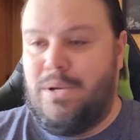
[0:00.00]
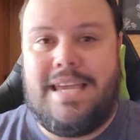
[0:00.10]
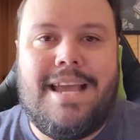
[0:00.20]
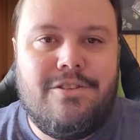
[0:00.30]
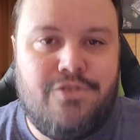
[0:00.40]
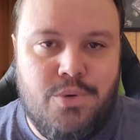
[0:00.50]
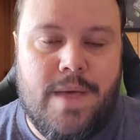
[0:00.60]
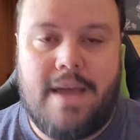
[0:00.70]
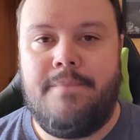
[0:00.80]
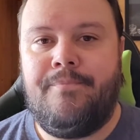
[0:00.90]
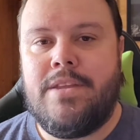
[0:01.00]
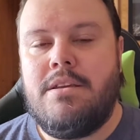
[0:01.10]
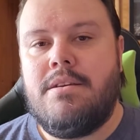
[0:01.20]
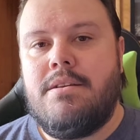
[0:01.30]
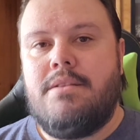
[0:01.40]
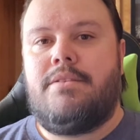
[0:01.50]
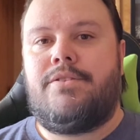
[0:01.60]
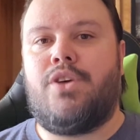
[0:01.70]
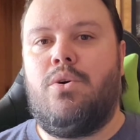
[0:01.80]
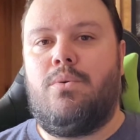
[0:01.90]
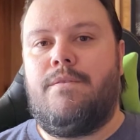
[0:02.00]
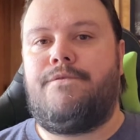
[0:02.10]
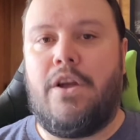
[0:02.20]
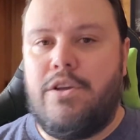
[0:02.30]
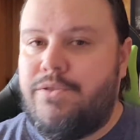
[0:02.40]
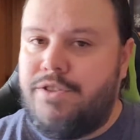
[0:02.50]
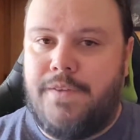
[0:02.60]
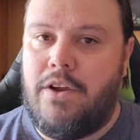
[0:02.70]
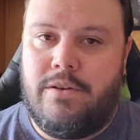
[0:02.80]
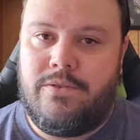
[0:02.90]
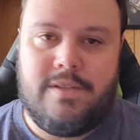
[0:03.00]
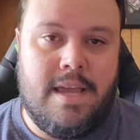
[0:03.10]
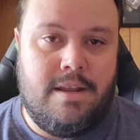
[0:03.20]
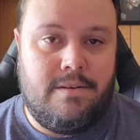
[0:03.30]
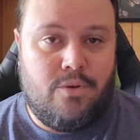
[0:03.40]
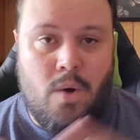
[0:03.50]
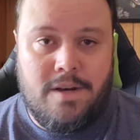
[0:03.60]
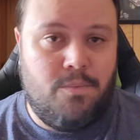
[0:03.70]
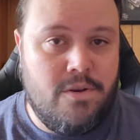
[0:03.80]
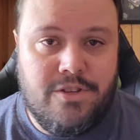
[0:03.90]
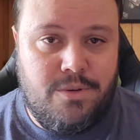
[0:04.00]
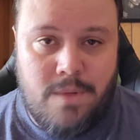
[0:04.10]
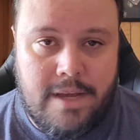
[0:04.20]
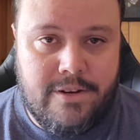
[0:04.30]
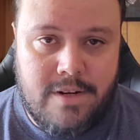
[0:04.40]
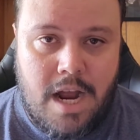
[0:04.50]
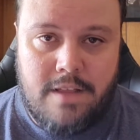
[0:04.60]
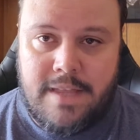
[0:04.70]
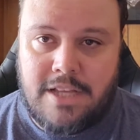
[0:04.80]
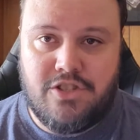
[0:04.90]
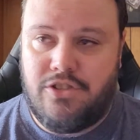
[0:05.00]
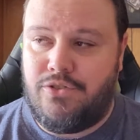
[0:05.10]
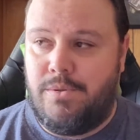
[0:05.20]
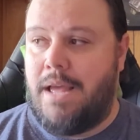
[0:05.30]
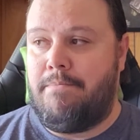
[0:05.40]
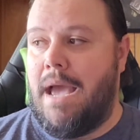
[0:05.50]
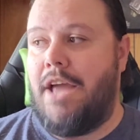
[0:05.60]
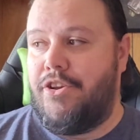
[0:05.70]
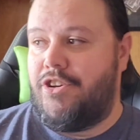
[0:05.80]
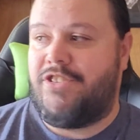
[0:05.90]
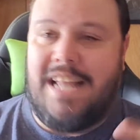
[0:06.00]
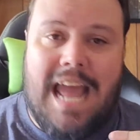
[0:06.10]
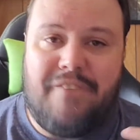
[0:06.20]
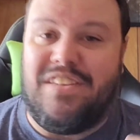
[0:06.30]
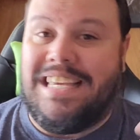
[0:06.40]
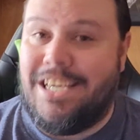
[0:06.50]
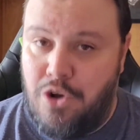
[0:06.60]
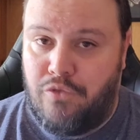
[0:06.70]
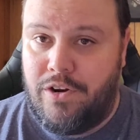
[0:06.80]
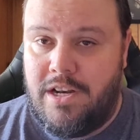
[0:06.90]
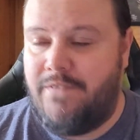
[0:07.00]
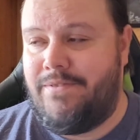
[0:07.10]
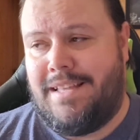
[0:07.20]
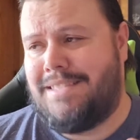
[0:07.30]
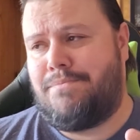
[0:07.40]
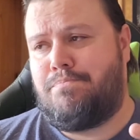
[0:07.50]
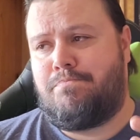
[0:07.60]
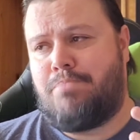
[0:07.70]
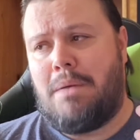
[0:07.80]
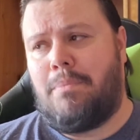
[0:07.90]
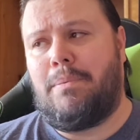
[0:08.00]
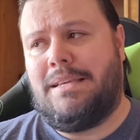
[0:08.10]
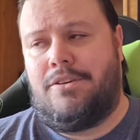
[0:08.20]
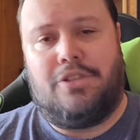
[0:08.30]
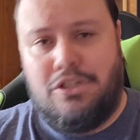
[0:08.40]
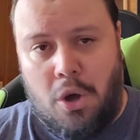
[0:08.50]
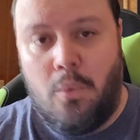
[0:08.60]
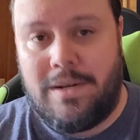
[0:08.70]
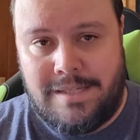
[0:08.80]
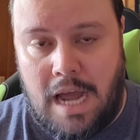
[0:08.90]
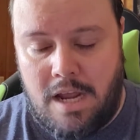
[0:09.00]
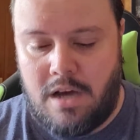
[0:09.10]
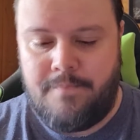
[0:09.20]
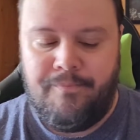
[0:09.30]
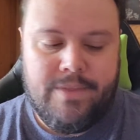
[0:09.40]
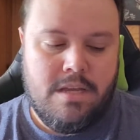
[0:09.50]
We can't do that. So fair use is fair use. And Quantum, whether you like it or not, that's just too damn bad. You're just going to have to get over it. And that's probably a hill you don't want to die on.